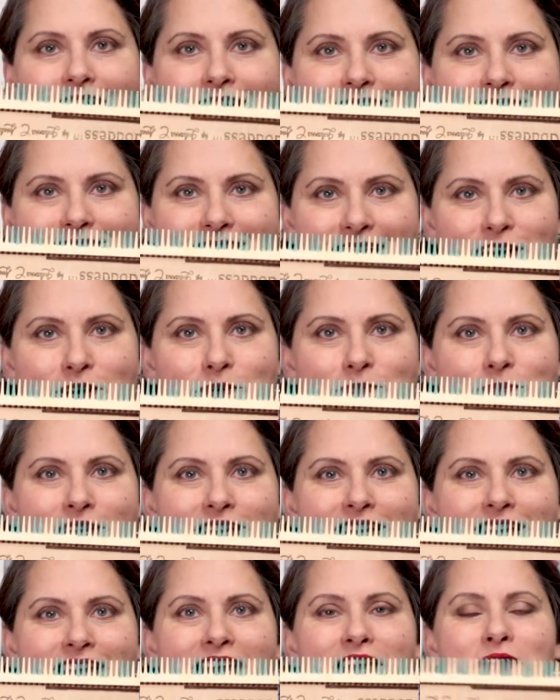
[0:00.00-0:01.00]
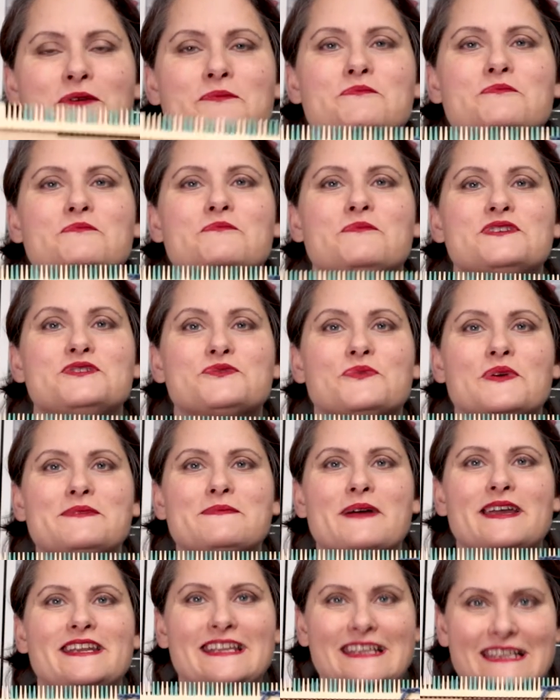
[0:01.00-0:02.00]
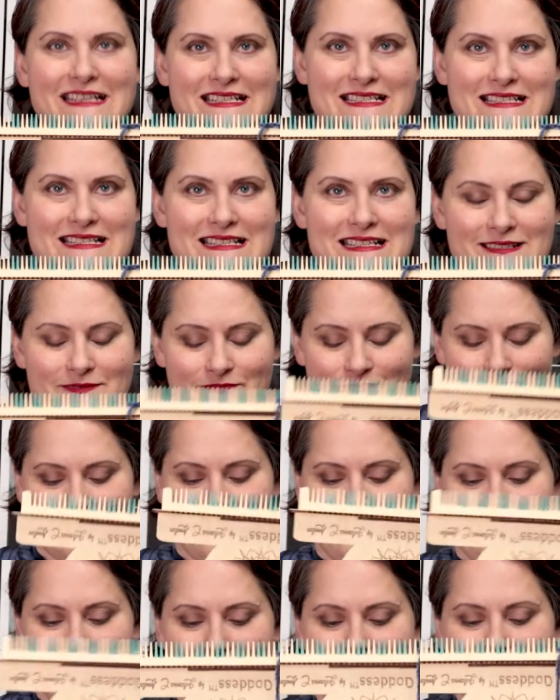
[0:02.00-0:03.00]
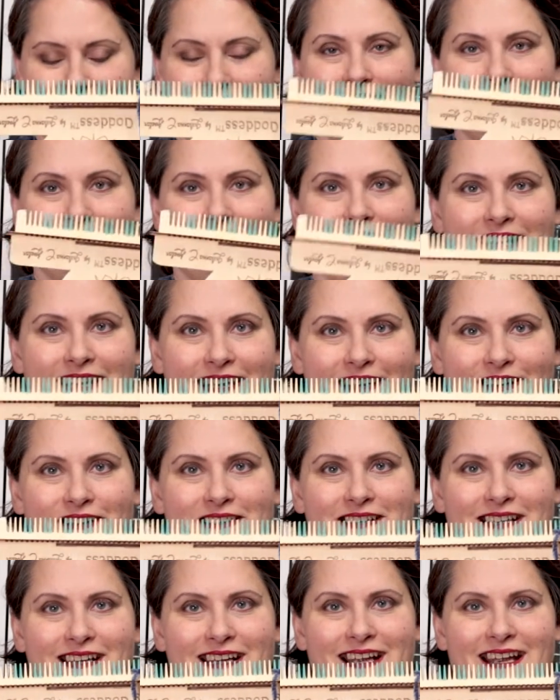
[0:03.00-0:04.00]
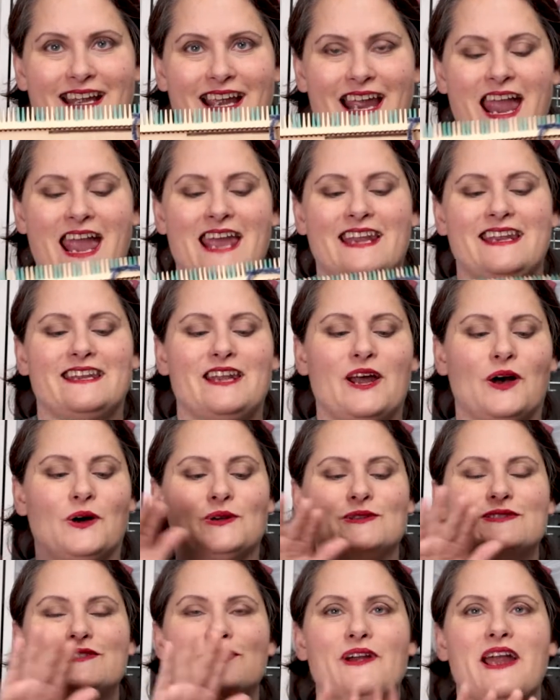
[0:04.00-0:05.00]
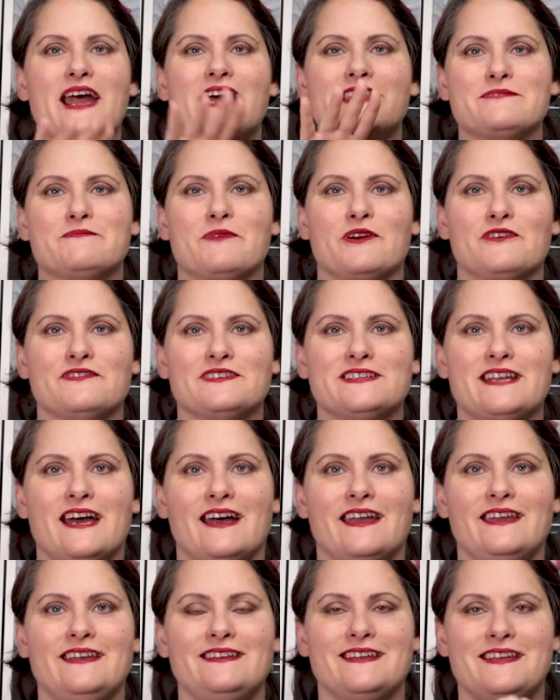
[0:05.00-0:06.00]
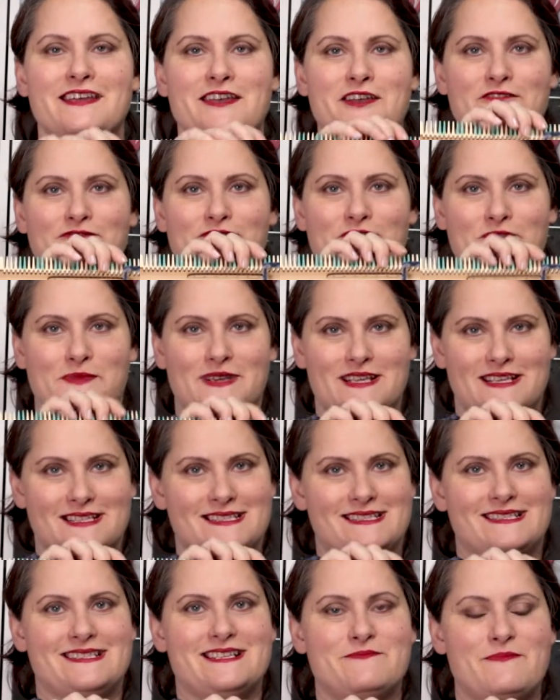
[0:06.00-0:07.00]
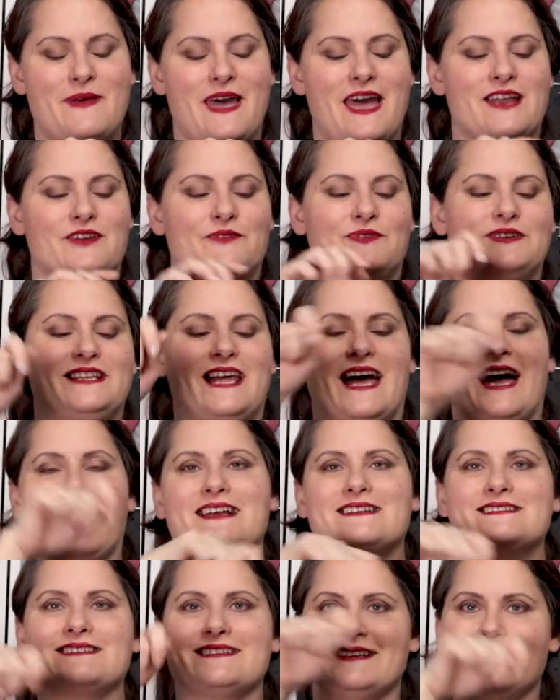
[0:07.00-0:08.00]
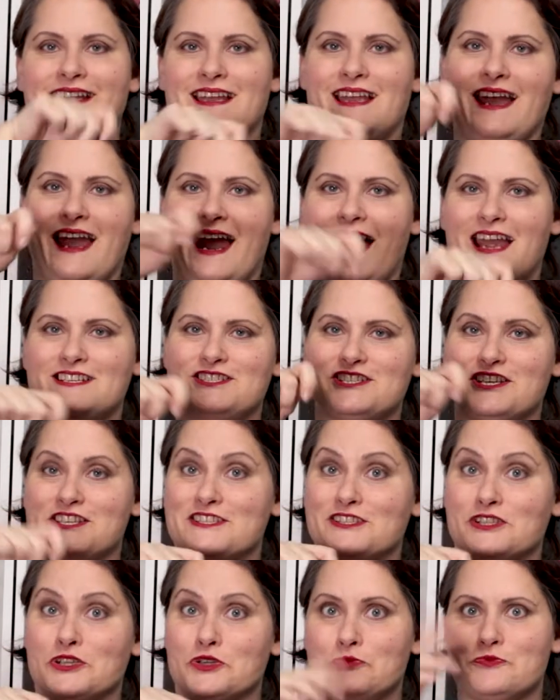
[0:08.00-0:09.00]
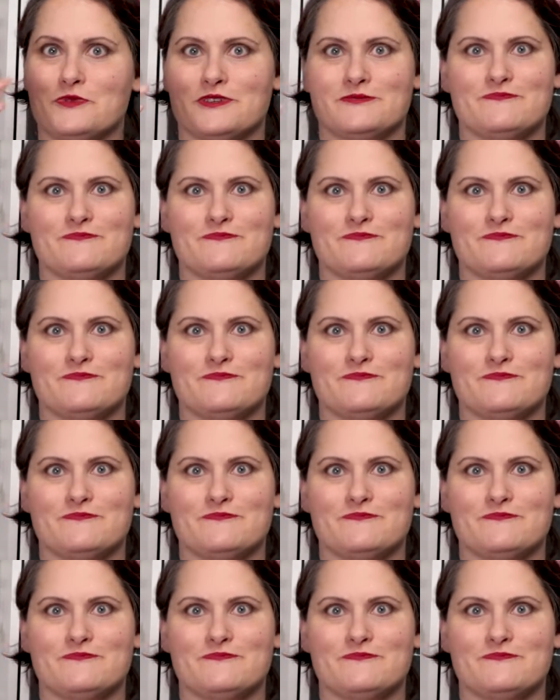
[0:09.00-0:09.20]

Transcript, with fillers: goddess up between my knees right here, and it holds her at the perfect height for me to sit back, relax, and just loop.